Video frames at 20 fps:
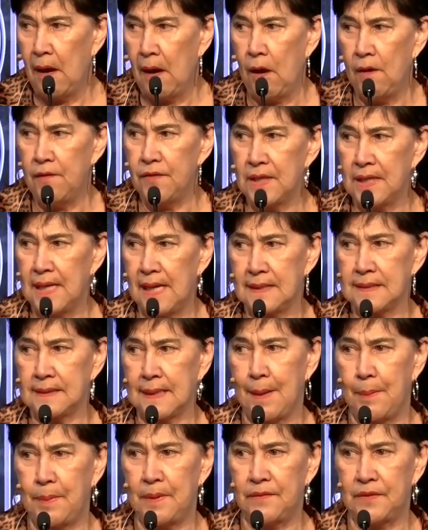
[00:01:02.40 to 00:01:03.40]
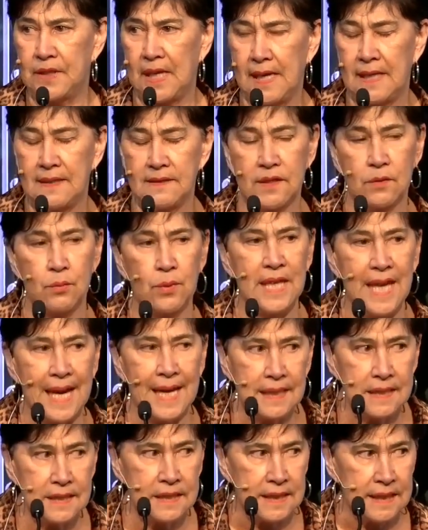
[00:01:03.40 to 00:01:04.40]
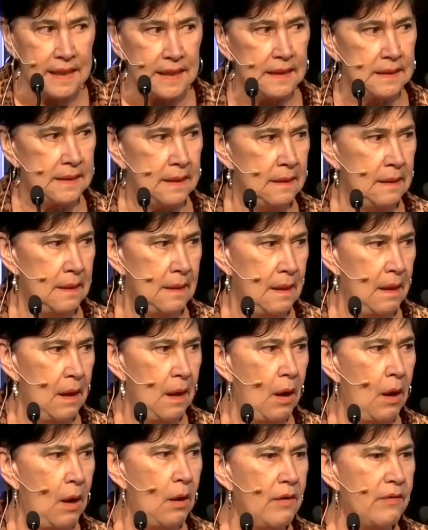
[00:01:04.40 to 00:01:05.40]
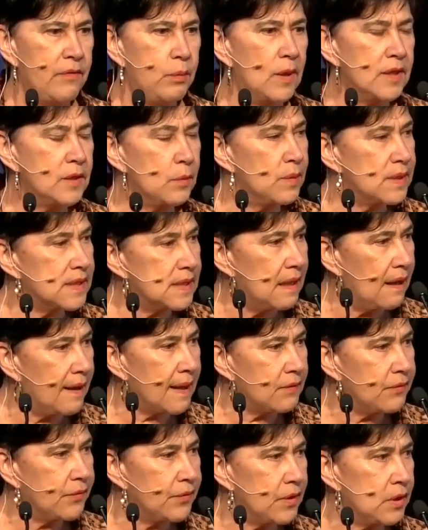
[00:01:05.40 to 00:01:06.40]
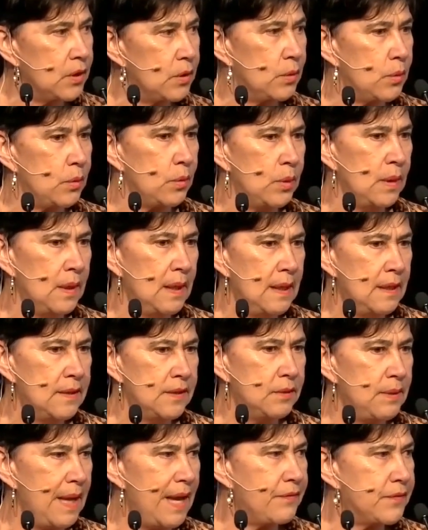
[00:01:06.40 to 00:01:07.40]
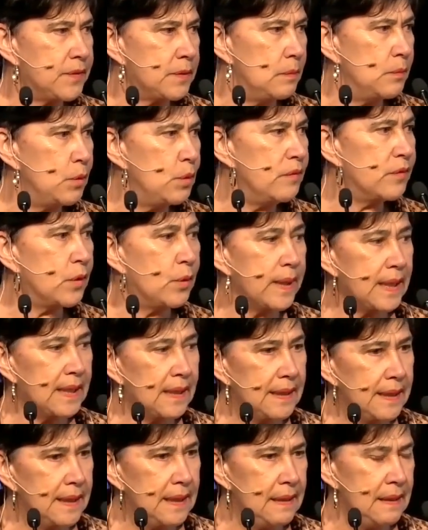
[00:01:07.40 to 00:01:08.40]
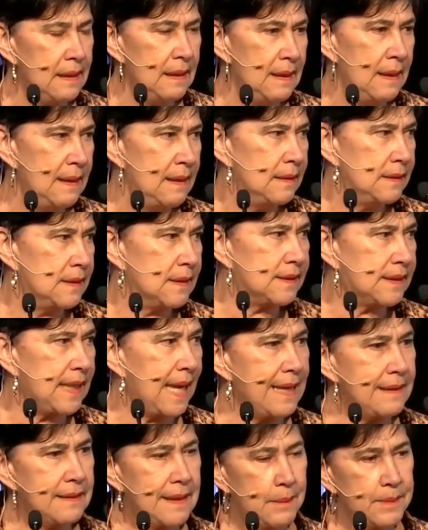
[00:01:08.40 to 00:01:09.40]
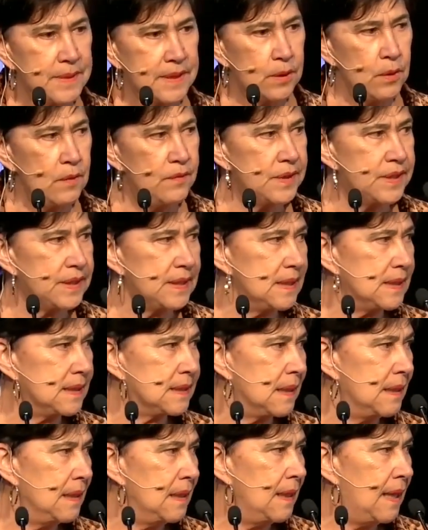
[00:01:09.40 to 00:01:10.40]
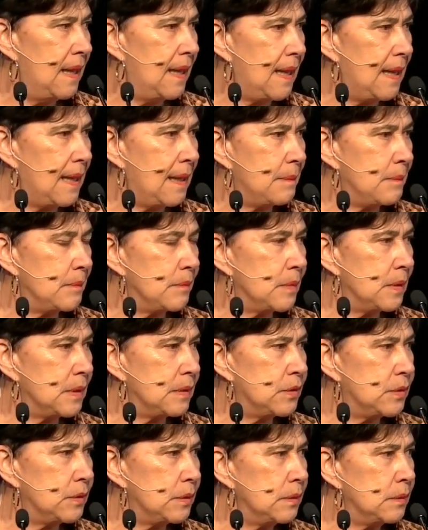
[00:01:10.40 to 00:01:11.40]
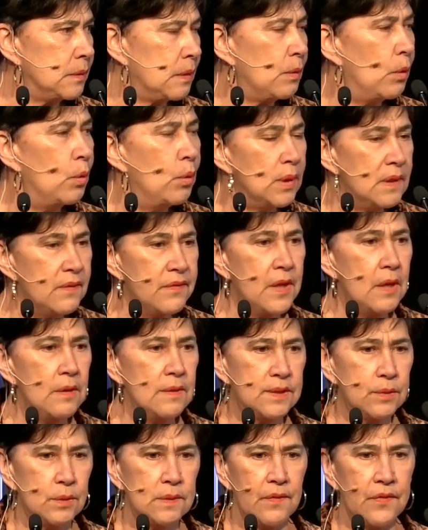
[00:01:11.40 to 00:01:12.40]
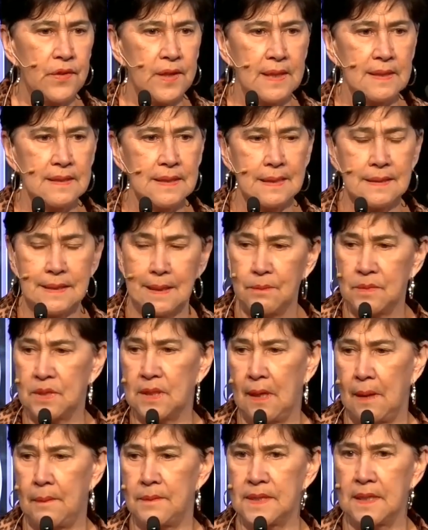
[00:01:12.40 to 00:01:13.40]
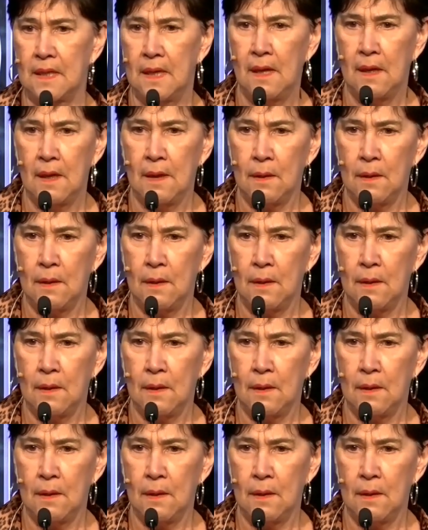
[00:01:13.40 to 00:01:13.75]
over the last couple of days the reality of what it was like for you to have to move quickly, to stand up services, all of those sort of things that sometimes